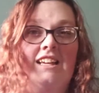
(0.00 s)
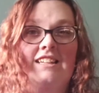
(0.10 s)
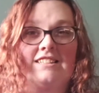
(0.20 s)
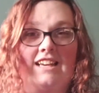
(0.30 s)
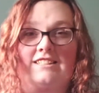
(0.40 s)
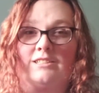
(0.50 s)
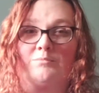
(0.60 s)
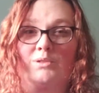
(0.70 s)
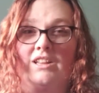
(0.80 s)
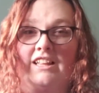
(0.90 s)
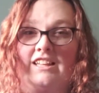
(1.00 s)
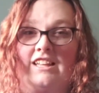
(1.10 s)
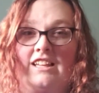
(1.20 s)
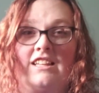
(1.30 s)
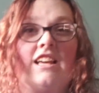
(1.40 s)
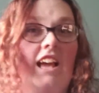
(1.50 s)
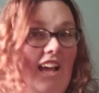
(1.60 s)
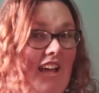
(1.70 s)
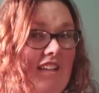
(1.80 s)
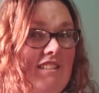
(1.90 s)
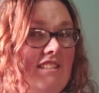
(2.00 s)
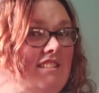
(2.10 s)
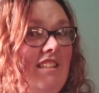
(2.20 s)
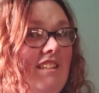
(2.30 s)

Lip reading: is acting more like a king, and